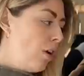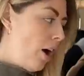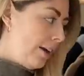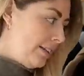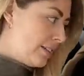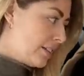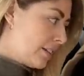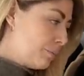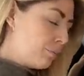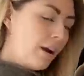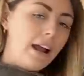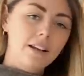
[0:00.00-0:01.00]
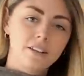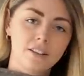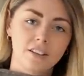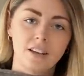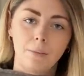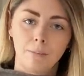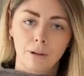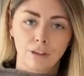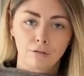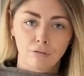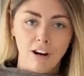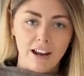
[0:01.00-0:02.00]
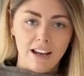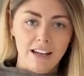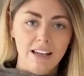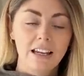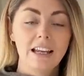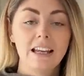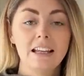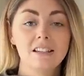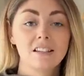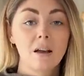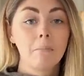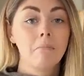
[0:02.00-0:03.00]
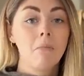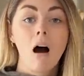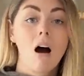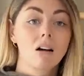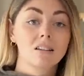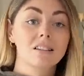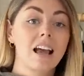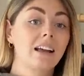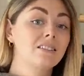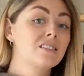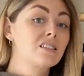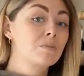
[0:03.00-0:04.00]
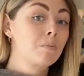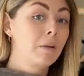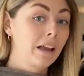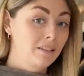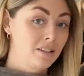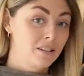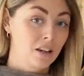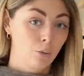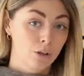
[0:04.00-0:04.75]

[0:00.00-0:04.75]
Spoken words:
Right, brand number three is Marks and Spencer,